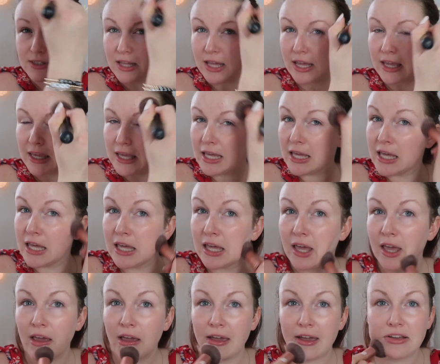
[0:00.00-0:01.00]
Like,
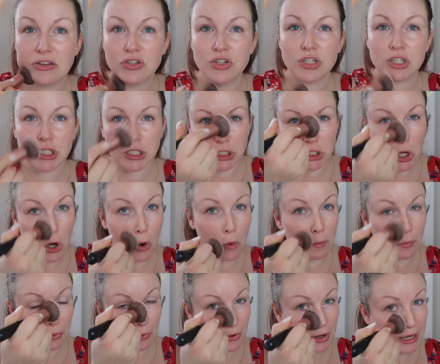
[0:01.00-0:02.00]
it's just so
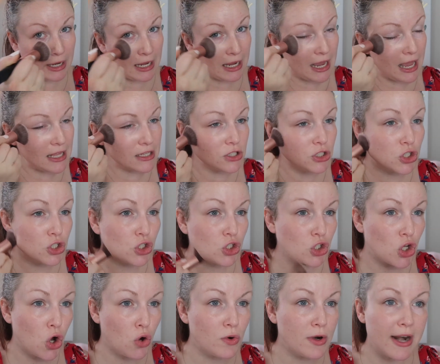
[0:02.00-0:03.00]
pretty and
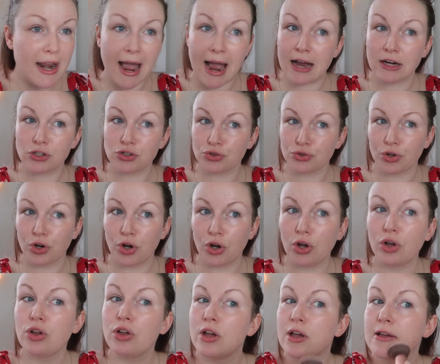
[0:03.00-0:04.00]
so
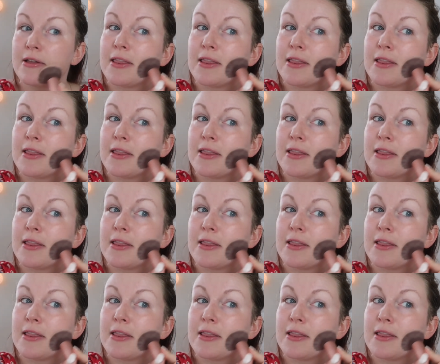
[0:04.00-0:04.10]
natural.